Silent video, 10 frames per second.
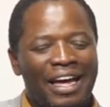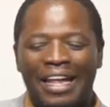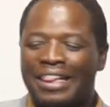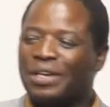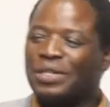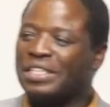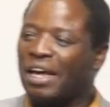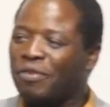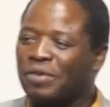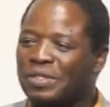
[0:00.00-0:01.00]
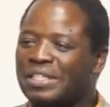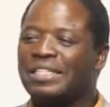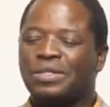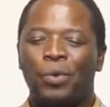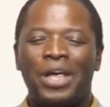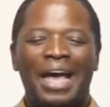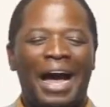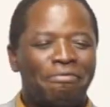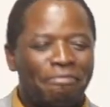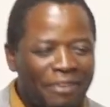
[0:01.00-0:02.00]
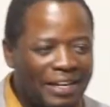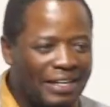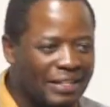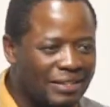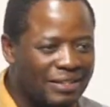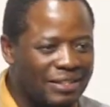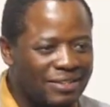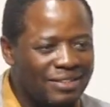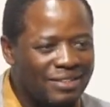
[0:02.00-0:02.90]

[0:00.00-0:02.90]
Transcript: And those devil says, we are finished.